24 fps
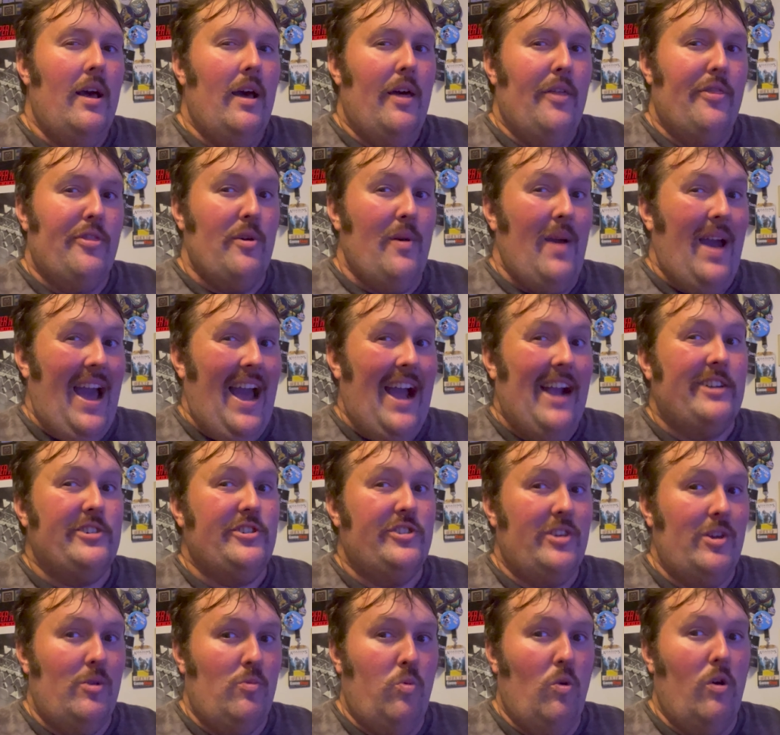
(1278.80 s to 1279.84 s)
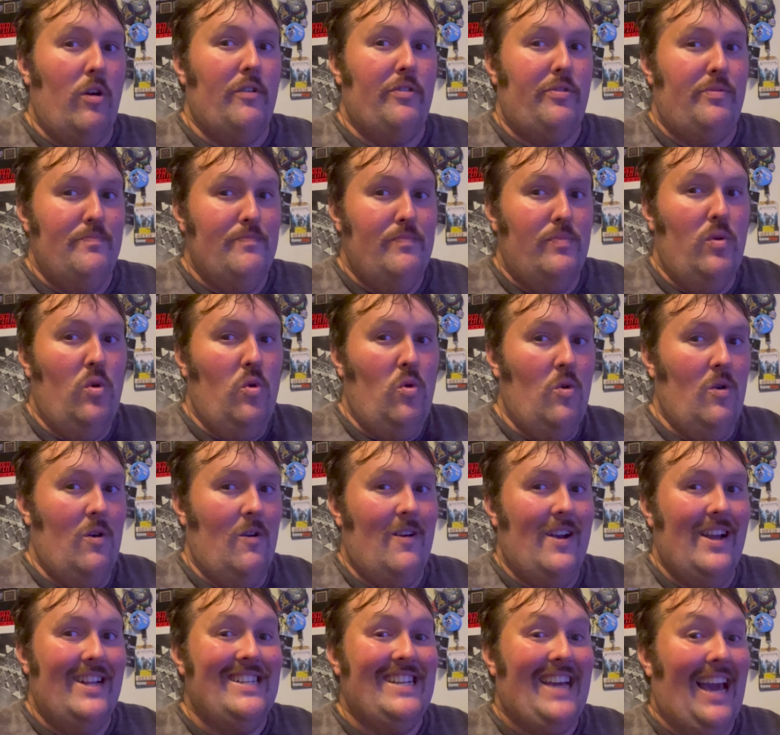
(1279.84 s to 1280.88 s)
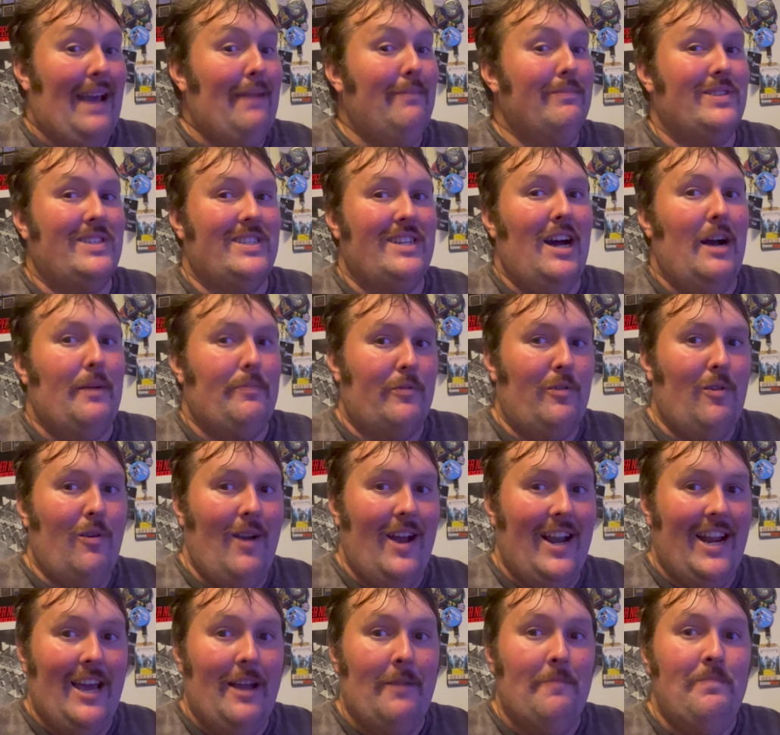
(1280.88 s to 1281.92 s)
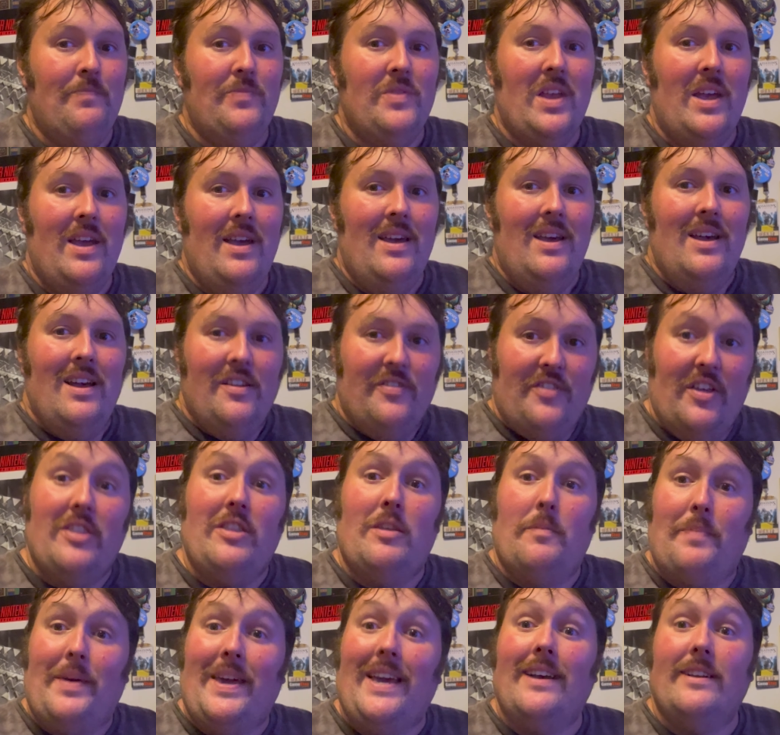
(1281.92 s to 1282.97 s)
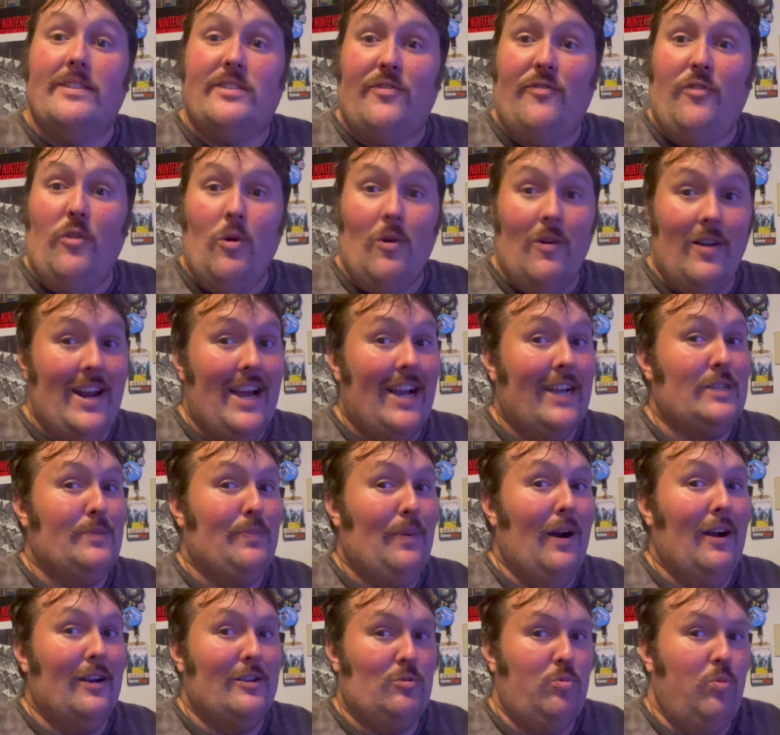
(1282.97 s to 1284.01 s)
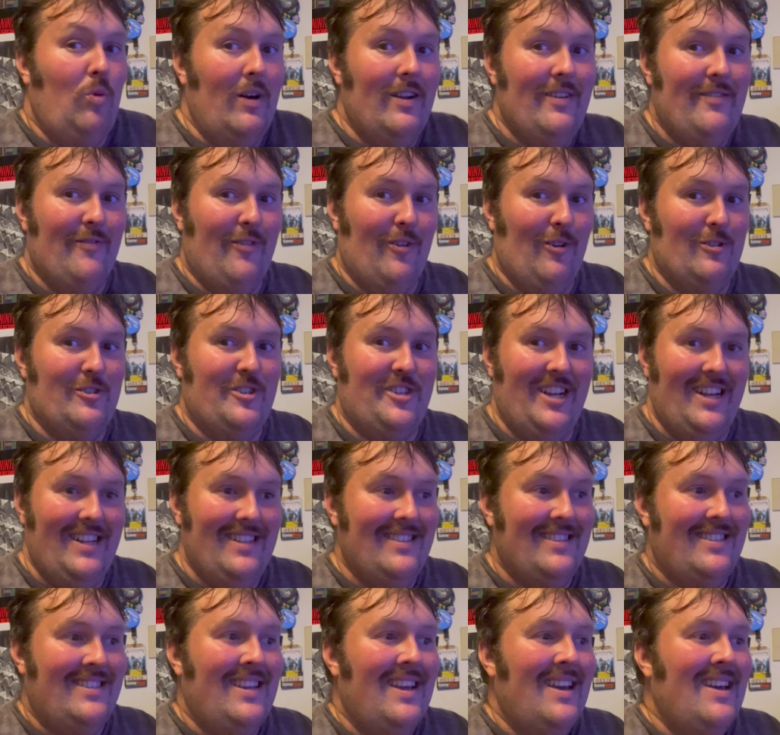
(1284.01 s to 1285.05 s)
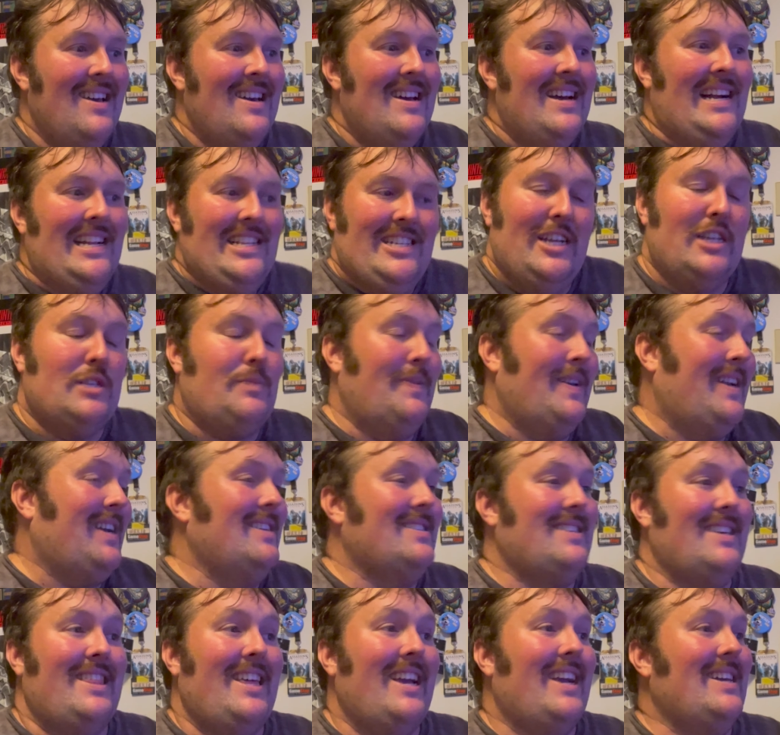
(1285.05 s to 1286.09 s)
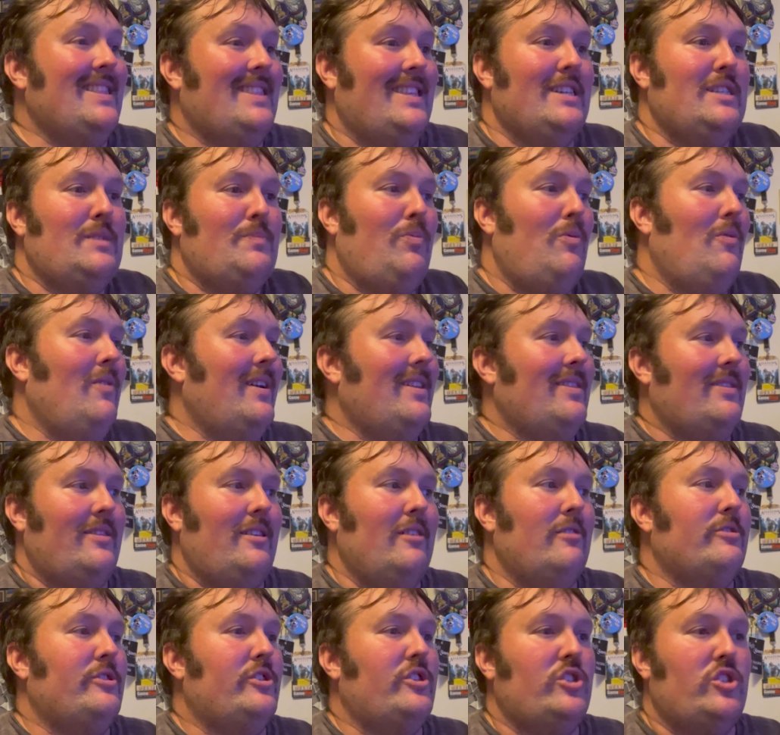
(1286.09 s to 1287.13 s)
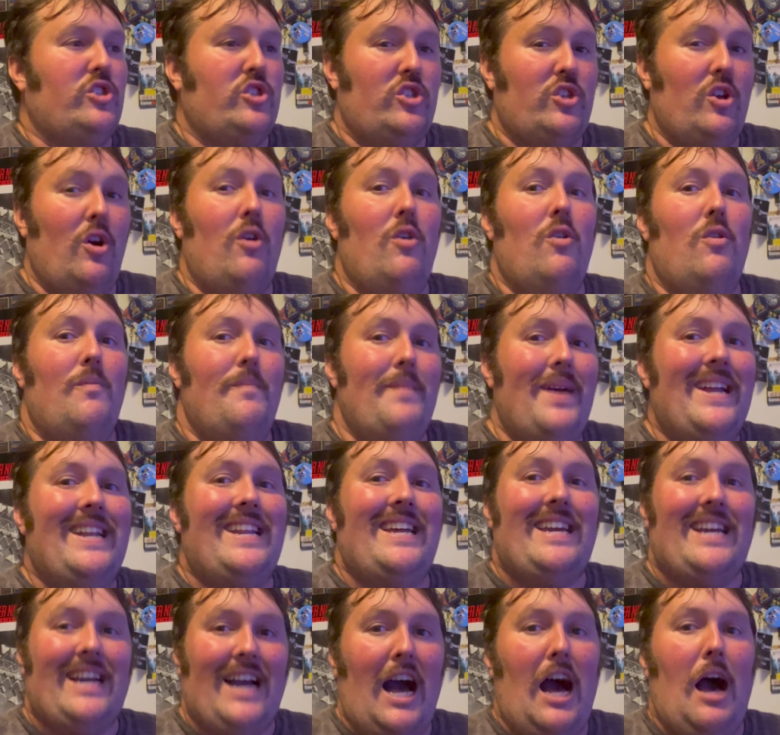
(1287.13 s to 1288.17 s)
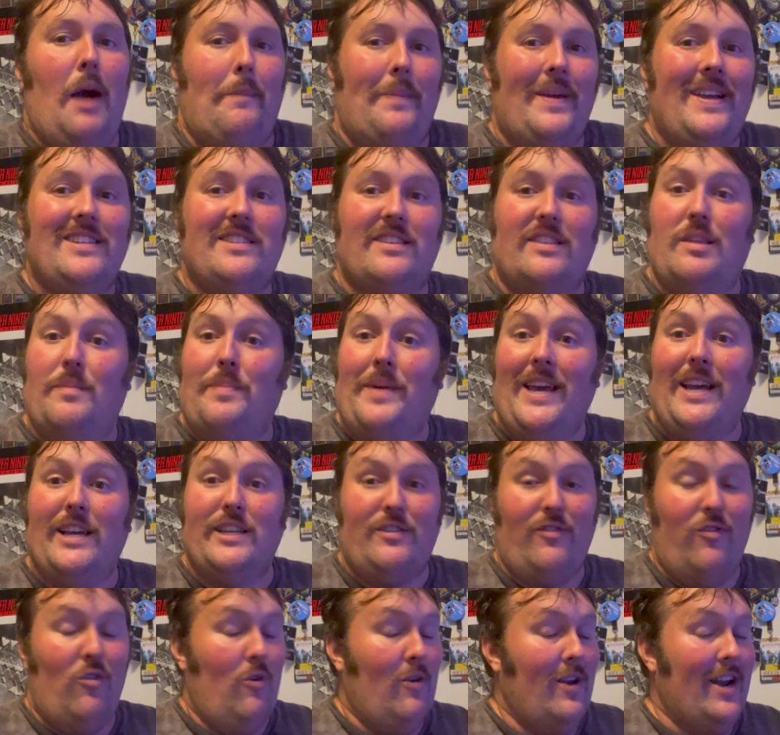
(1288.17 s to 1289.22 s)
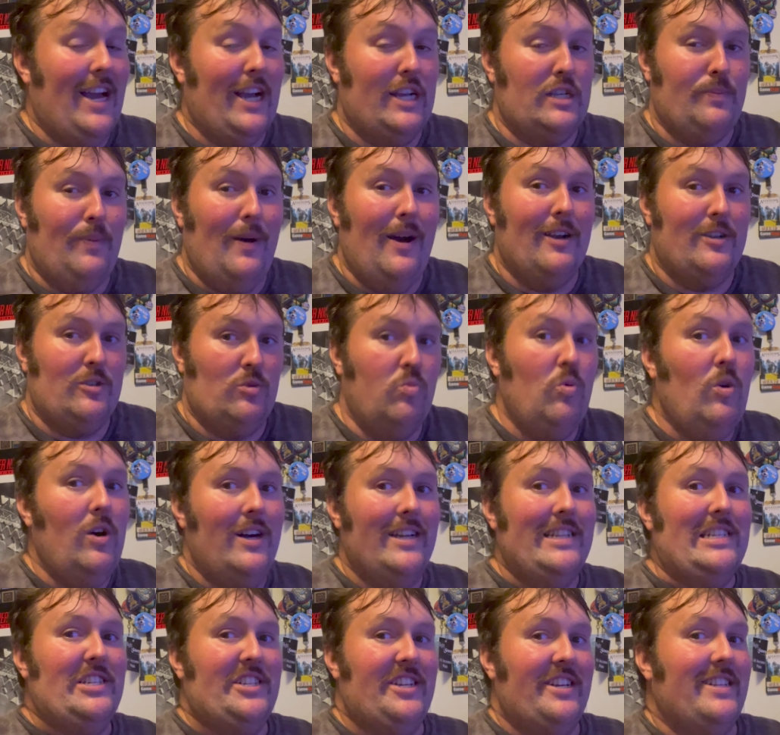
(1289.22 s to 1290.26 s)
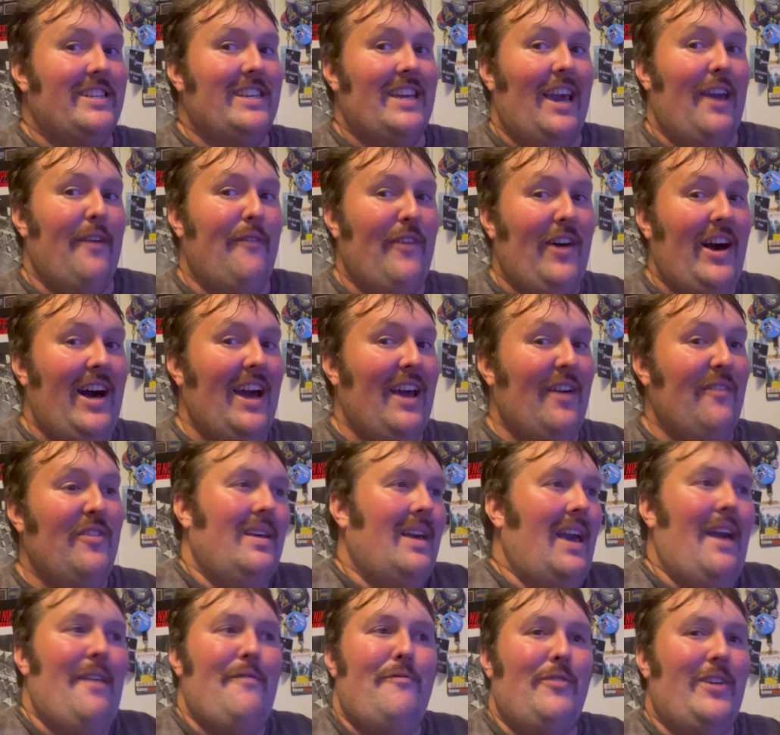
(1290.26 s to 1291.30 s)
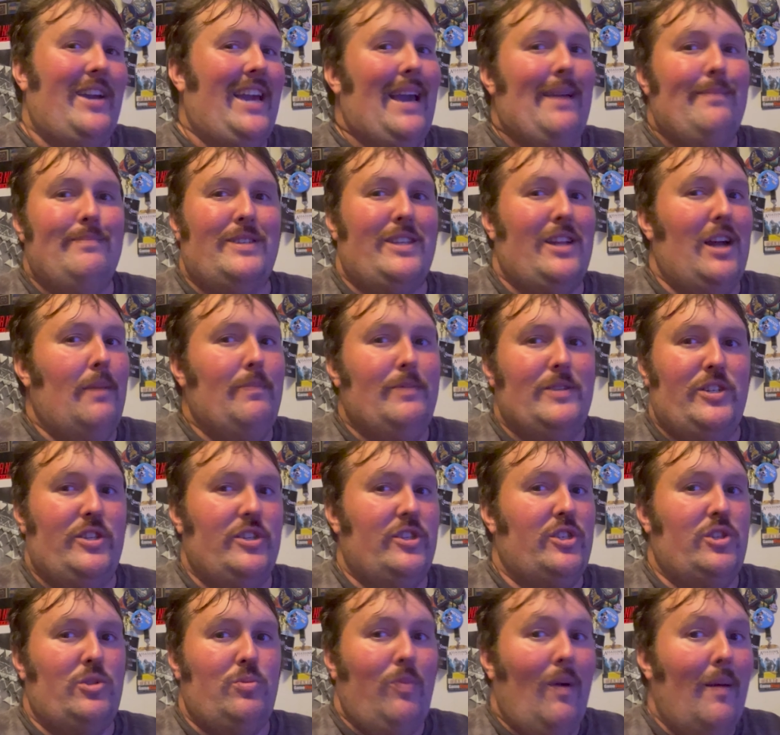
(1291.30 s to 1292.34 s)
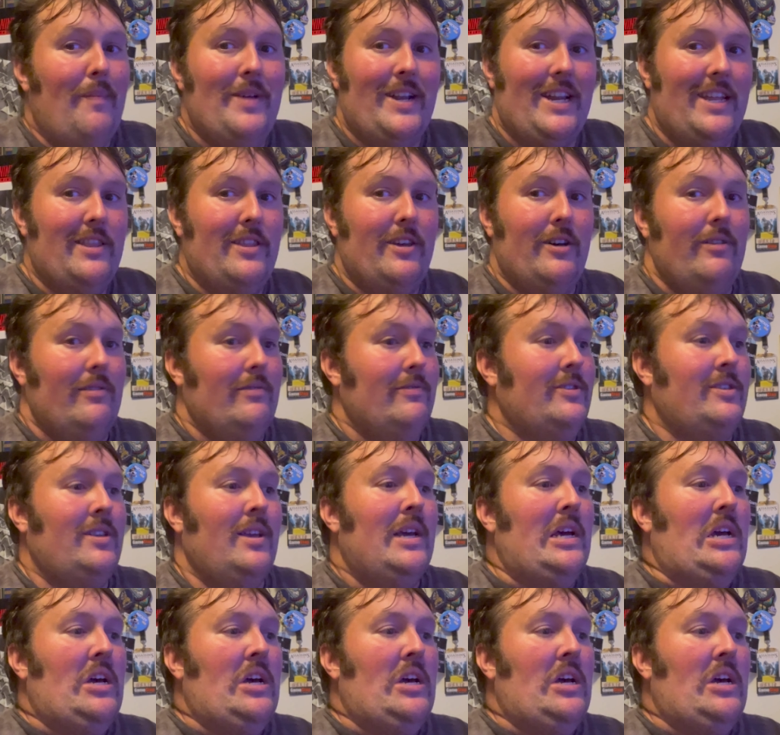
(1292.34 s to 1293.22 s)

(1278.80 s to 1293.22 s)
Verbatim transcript: they're actually worth more in GameStop credit than the PS4 and Xbox One versions. Just because I think at this point, there's so many copies of the PS4 and Xbox One GTA 5, every GameStop is just swimming in those.